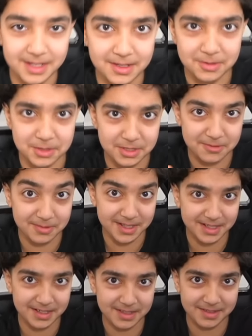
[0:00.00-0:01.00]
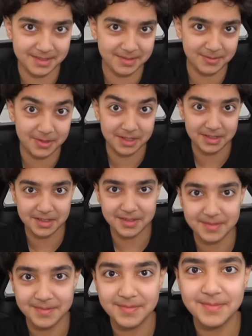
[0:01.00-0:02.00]
that little square wallet. No,
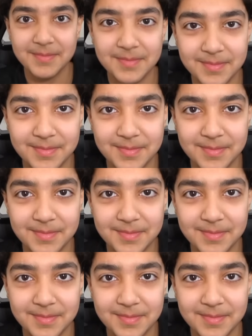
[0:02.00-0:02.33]
no, no, no, no,